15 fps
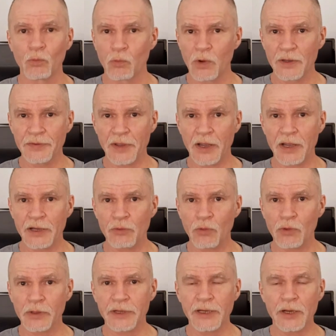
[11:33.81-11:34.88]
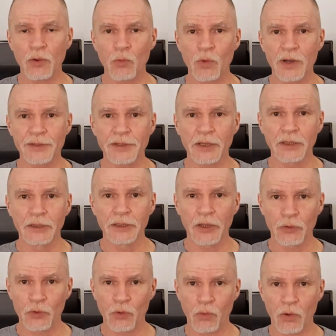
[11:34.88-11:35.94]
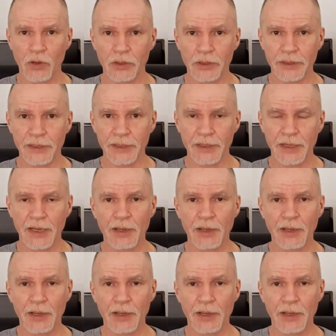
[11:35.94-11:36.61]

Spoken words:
one high quality, one low quality,